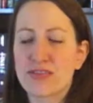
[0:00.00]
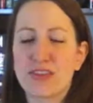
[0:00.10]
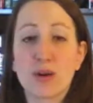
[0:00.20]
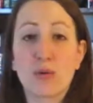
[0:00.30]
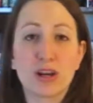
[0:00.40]

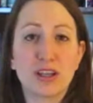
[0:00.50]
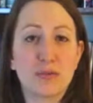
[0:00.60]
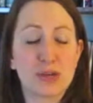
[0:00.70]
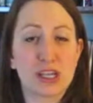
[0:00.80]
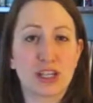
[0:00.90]
they
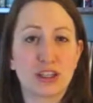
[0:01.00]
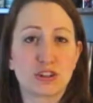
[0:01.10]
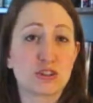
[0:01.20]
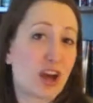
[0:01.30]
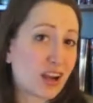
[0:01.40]
wanted me
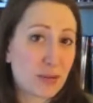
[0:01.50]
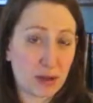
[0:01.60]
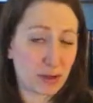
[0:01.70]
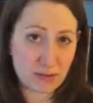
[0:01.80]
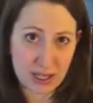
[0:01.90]
to talk
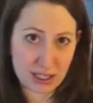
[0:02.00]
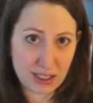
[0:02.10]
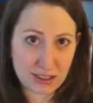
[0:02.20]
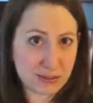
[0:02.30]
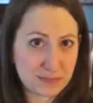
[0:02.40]
about my
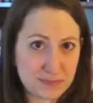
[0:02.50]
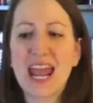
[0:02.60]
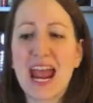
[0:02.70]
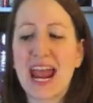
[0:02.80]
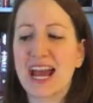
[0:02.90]
writing.
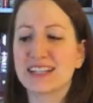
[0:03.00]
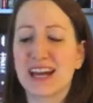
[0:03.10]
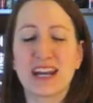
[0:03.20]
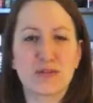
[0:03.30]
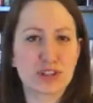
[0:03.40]
And
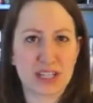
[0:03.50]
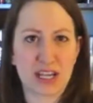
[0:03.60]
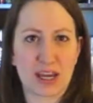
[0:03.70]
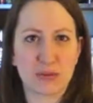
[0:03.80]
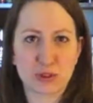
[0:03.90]
I never
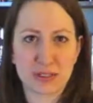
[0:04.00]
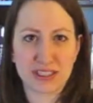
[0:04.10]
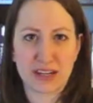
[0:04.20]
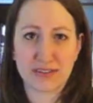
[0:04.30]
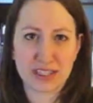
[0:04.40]
did, I was always
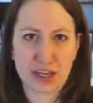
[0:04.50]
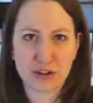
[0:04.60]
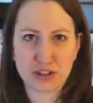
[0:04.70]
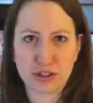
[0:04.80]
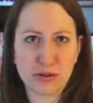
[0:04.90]
kind of
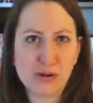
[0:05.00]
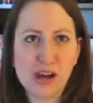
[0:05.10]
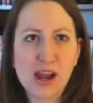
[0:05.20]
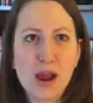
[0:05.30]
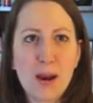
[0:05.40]
scared to.
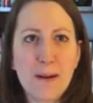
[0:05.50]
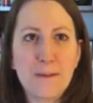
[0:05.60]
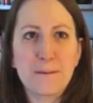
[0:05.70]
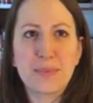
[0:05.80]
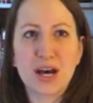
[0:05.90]

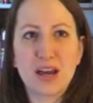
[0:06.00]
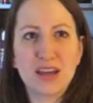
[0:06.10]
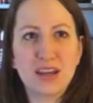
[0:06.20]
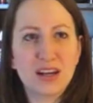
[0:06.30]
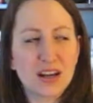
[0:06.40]

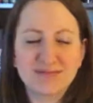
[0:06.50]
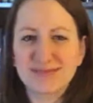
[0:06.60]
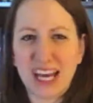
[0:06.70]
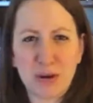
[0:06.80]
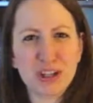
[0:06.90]
But
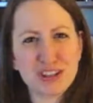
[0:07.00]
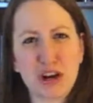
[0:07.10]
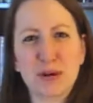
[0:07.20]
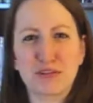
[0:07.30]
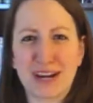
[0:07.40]
I want to
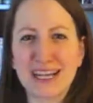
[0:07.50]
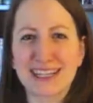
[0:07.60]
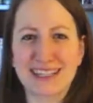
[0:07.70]
talk about writing